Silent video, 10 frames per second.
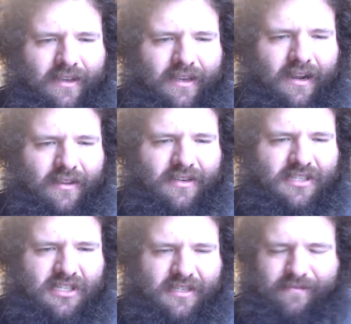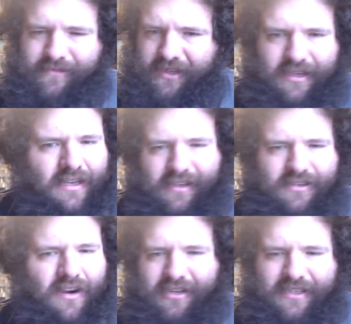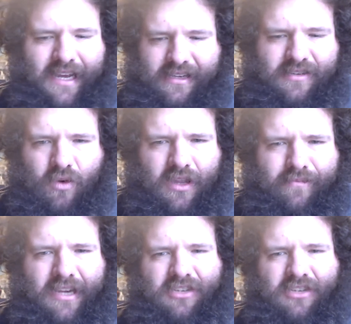There's just goodness gracious, yeah, this is one of the best